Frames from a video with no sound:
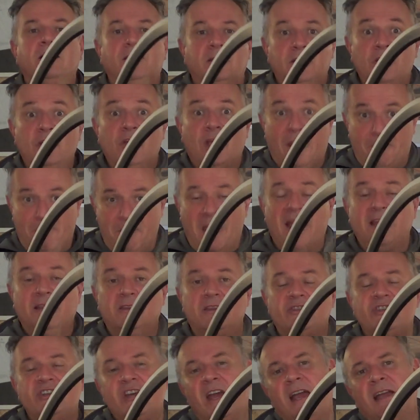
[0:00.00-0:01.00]
You can make
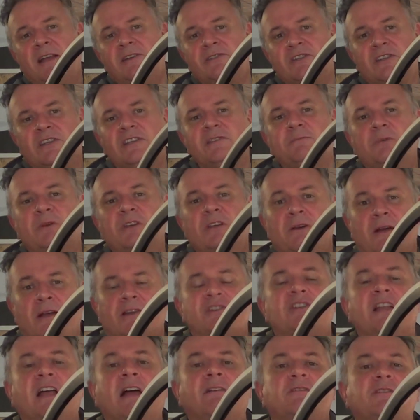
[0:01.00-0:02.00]
the changes, but you
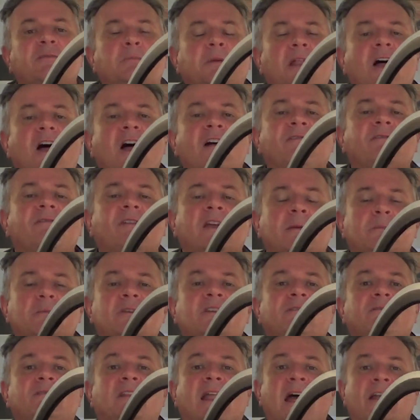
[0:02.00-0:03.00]
actually have to apply a fair
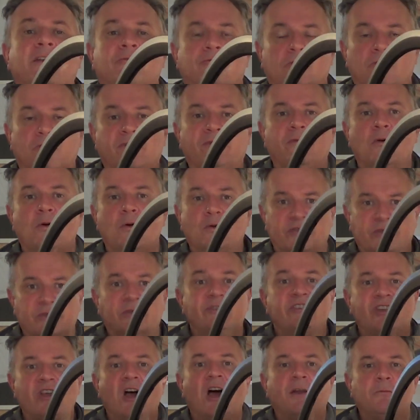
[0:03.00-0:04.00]
bit of lateral force or
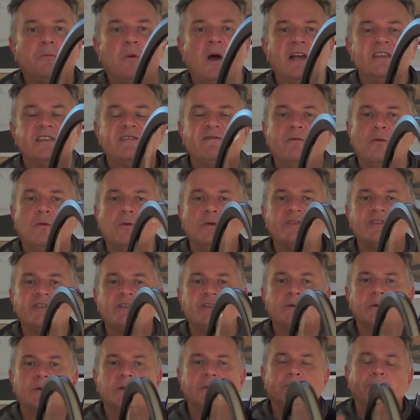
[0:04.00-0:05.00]
sideways force
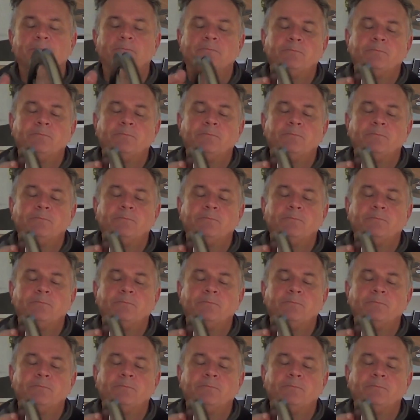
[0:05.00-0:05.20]
to it.